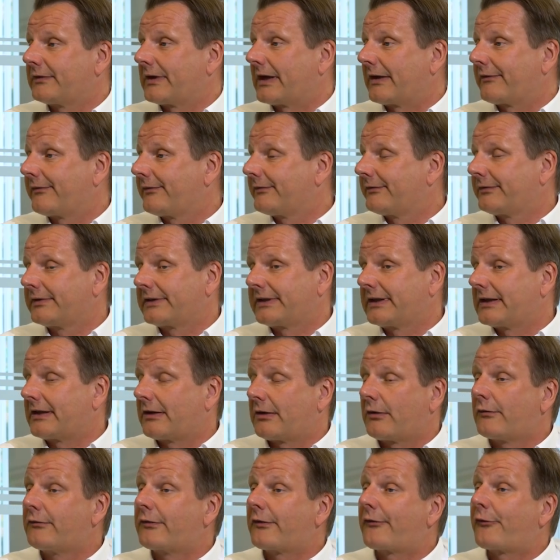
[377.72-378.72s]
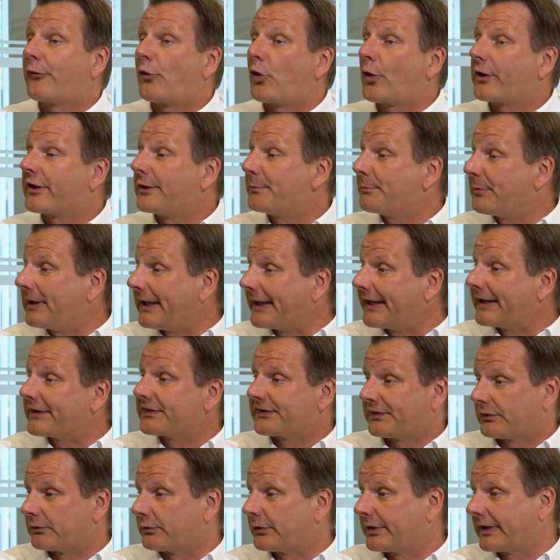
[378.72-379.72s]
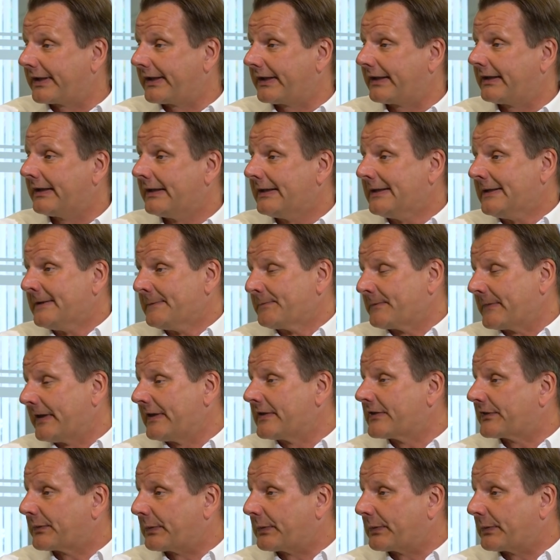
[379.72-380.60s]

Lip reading: We have, you know, over 400 players already in